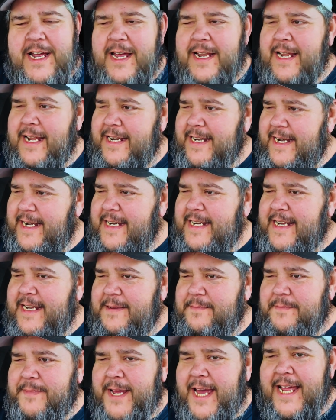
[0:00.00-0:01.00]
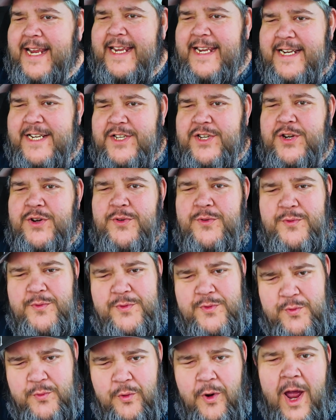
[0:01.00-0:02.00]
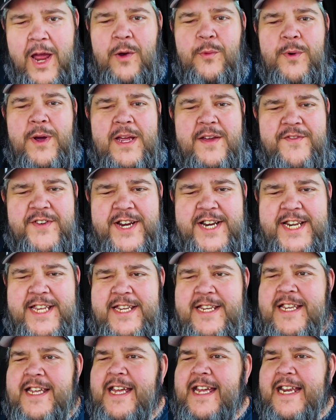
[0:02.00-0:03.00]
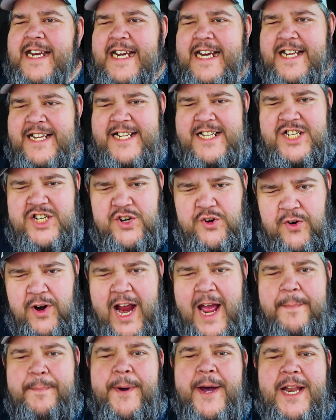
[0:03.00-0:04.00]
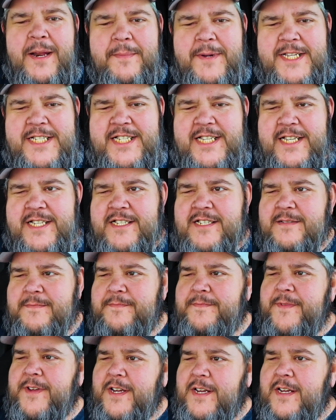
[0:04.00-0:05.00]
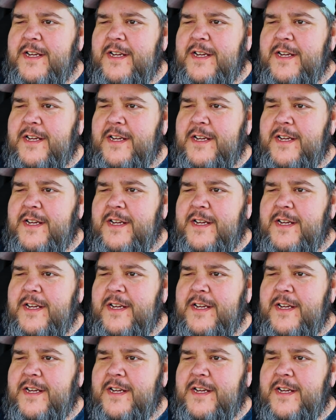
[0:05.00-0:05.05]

I need to get back into the right way of eating, get this crap out of my system,